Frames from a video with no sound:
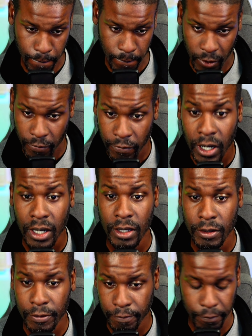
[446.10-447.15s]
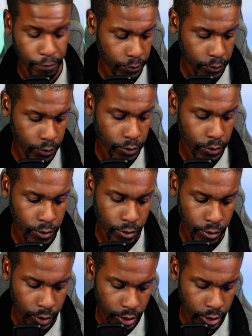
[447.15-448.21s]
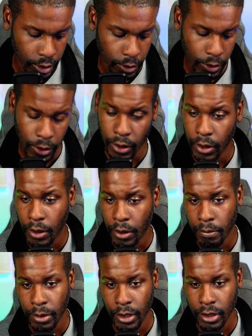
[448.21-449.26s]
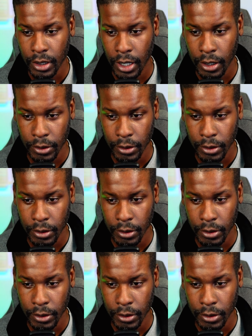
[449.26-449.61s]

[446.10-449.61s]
fuck it. So peace out